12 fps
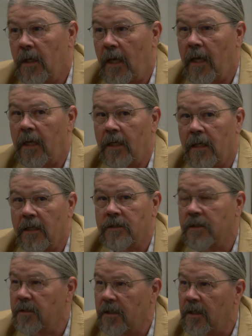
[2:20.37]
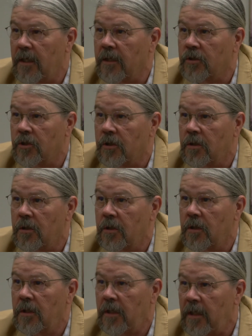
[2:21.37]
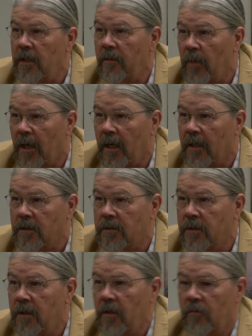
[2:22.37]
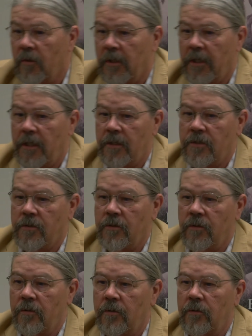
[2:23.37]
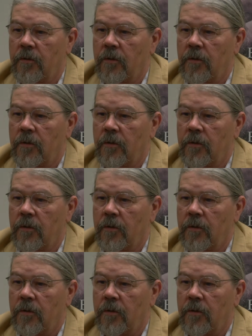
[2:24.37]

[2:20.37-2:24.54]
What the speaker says: and lesson connection in a box related to